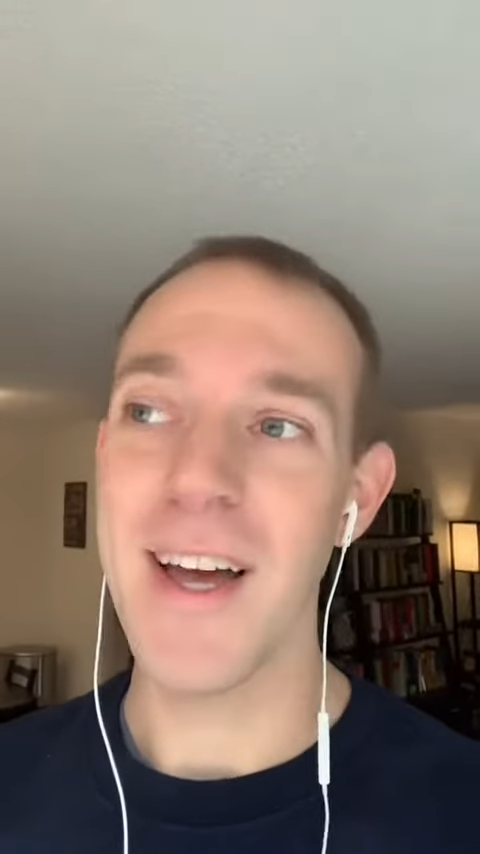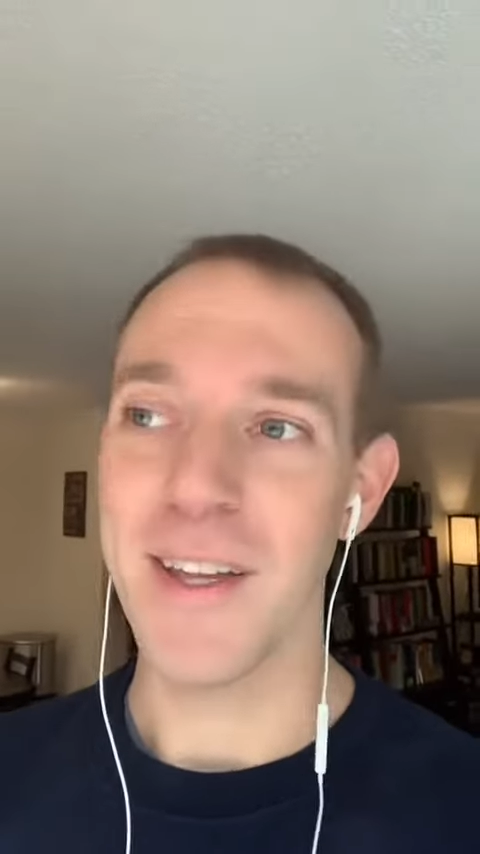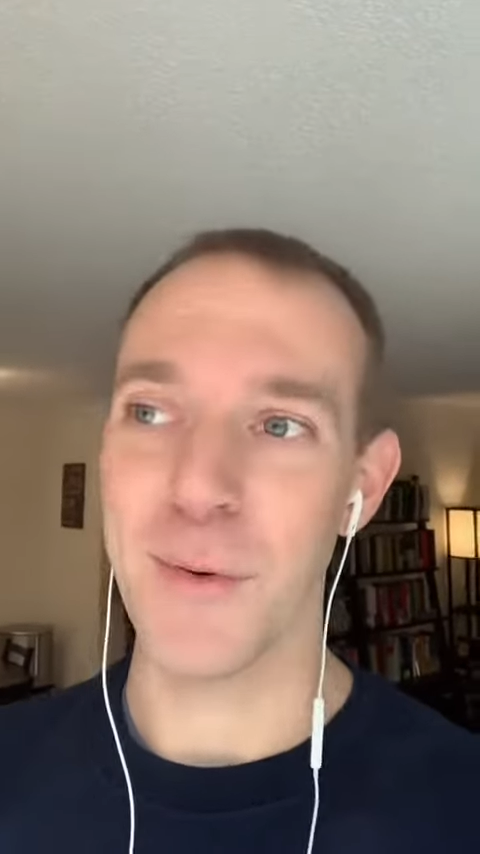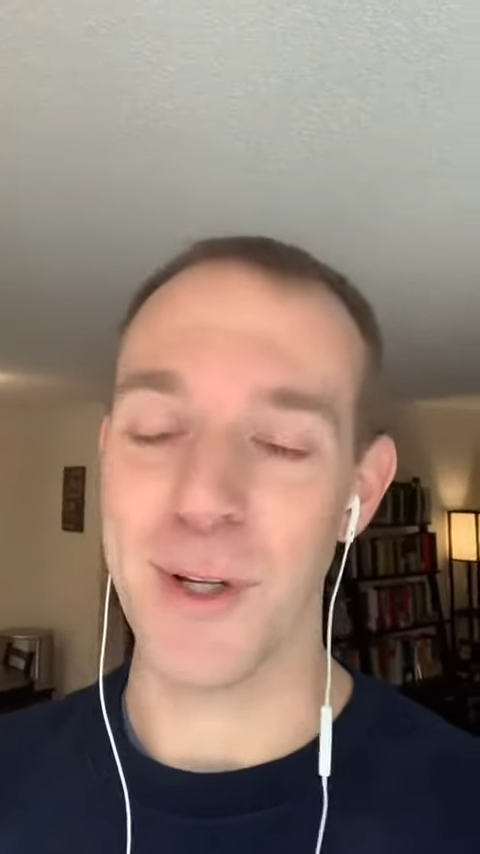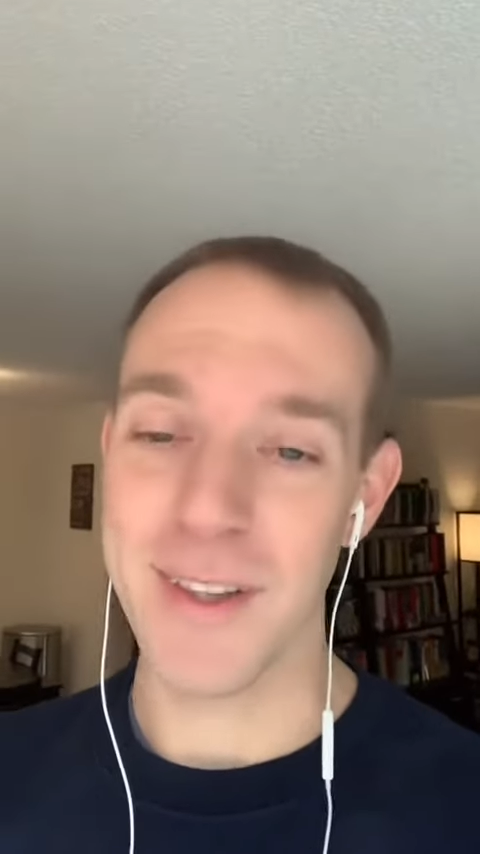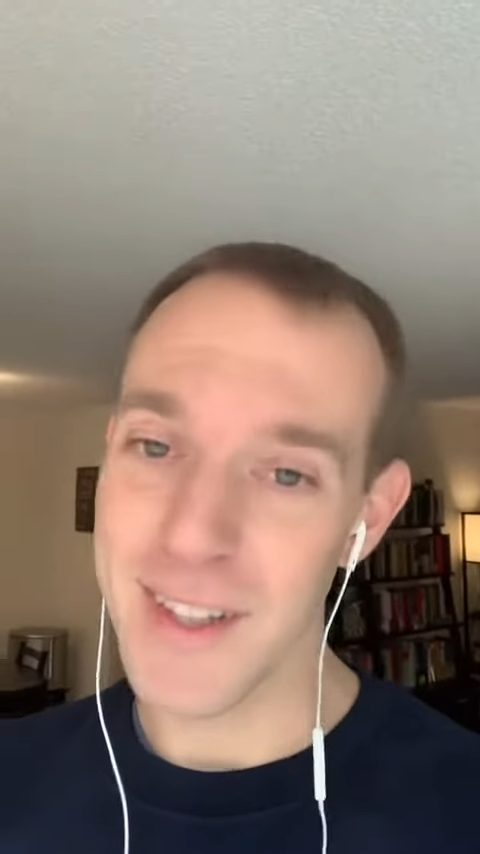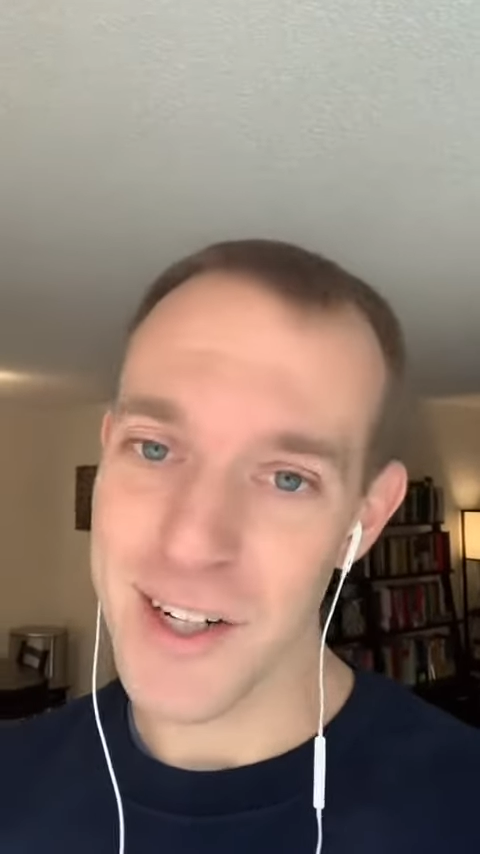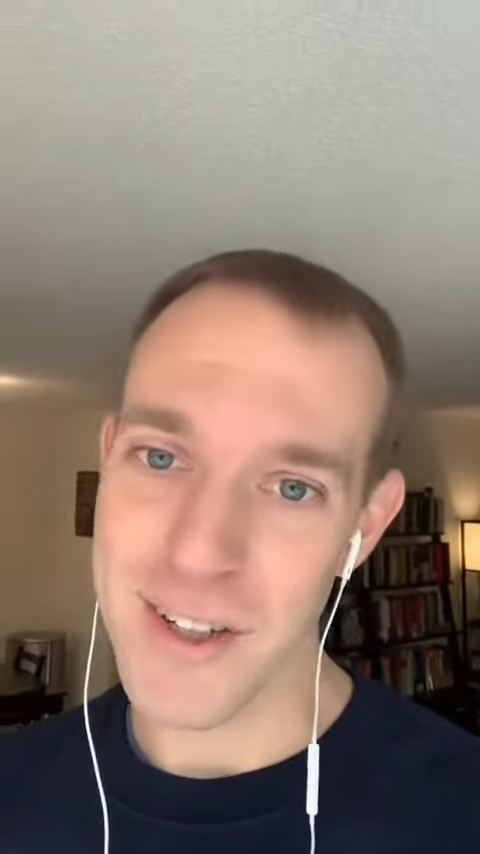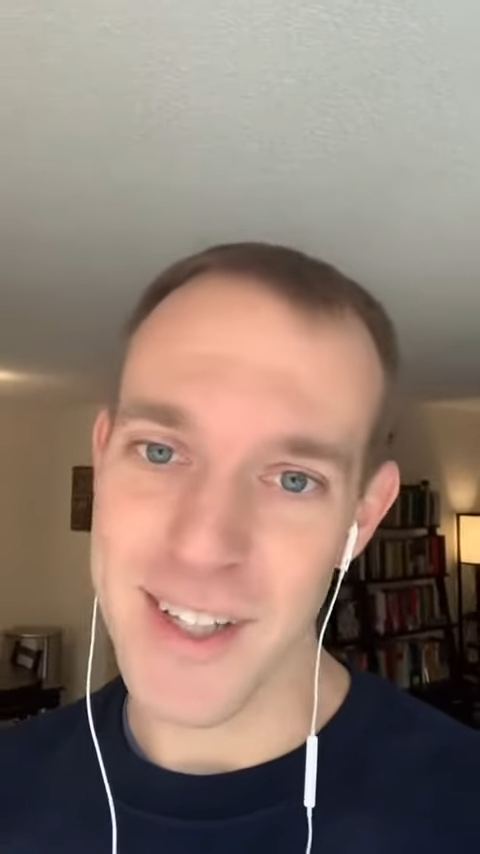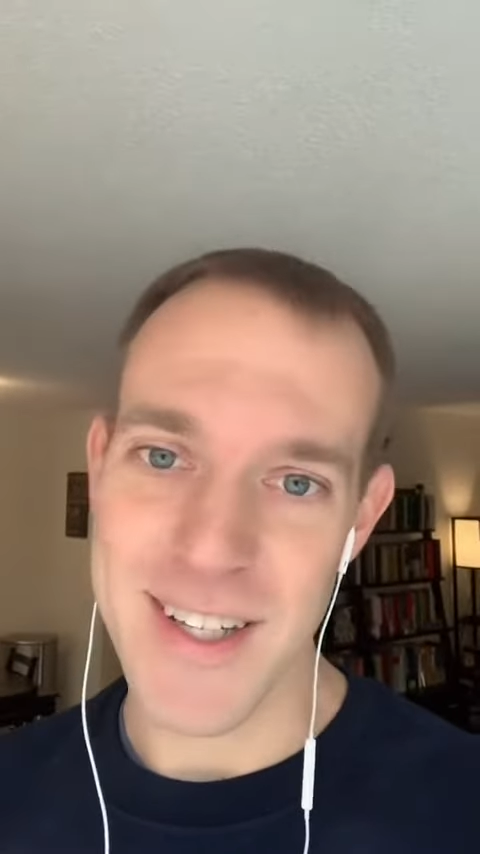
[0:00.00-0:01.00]
The word
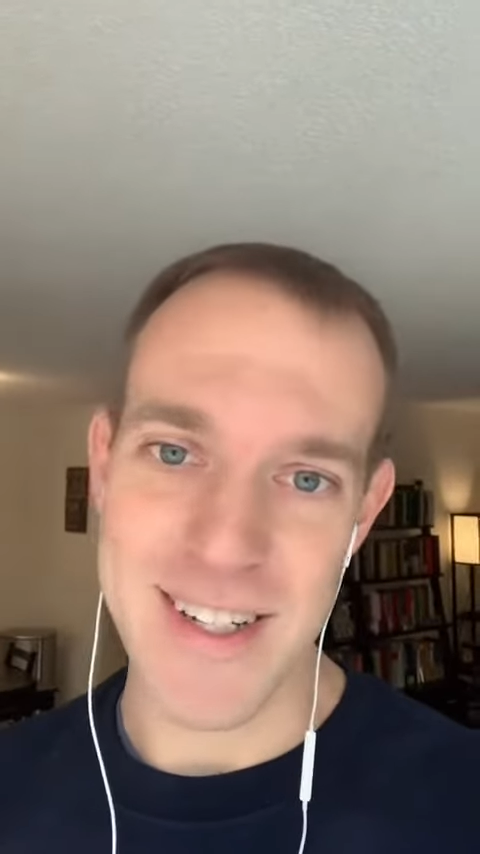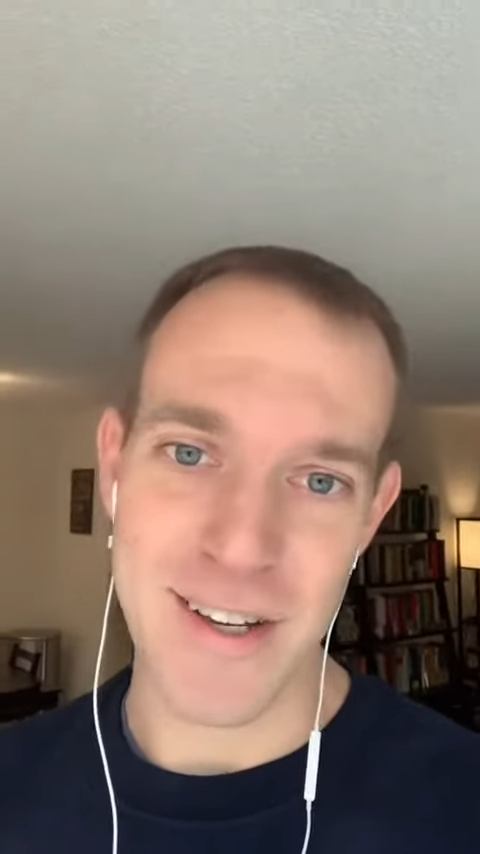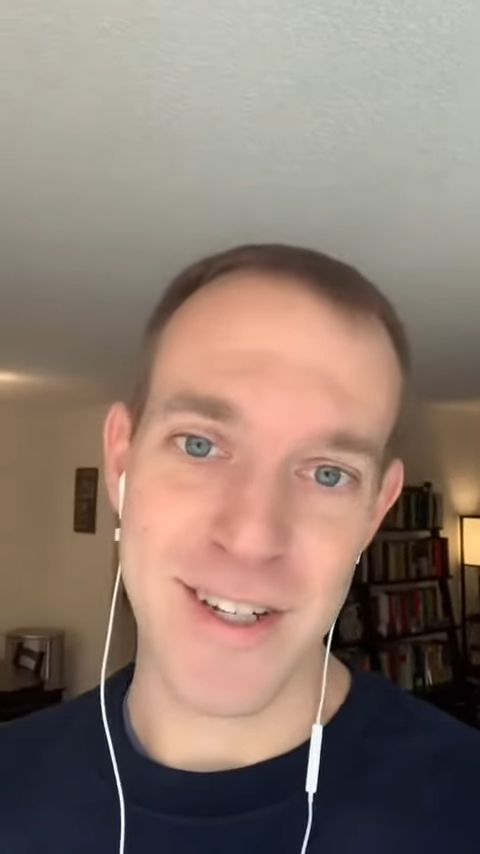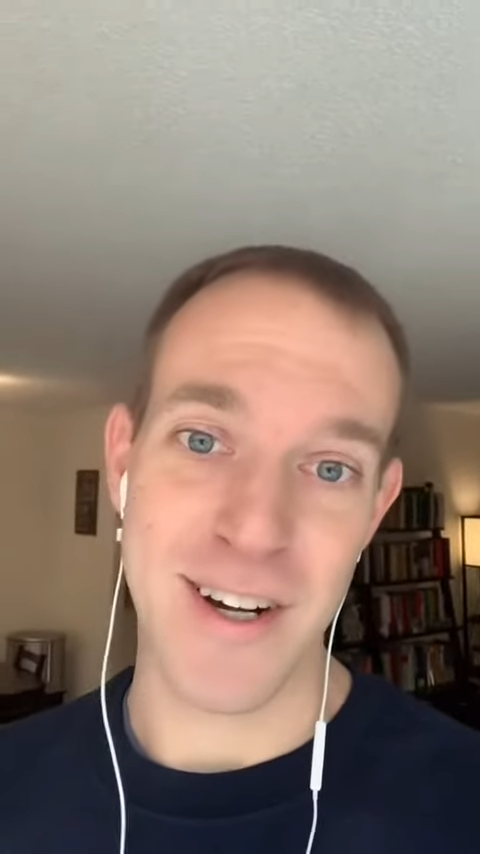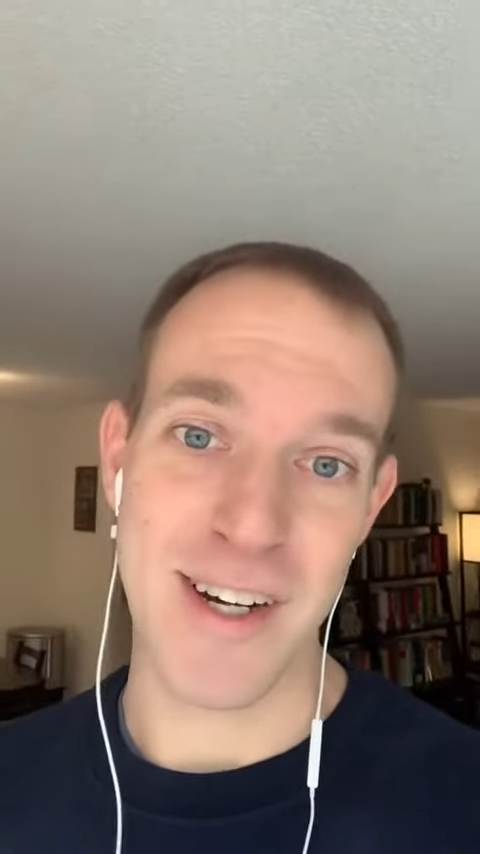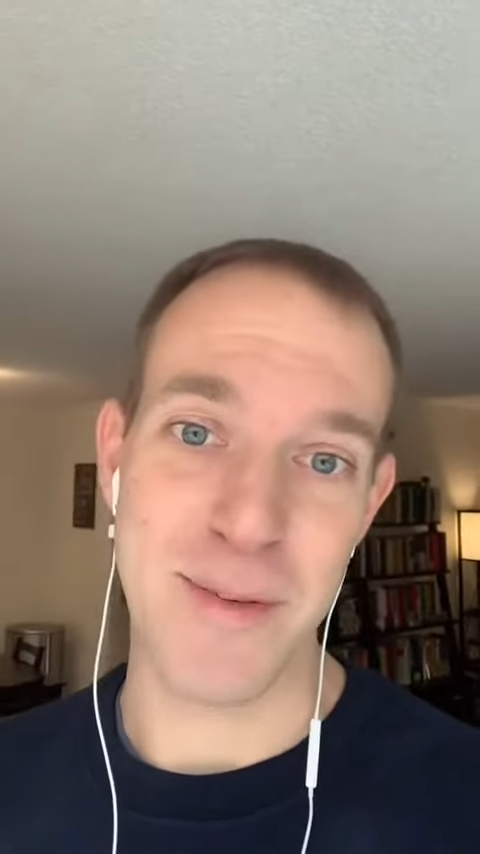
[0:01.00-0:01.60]
literally is now starting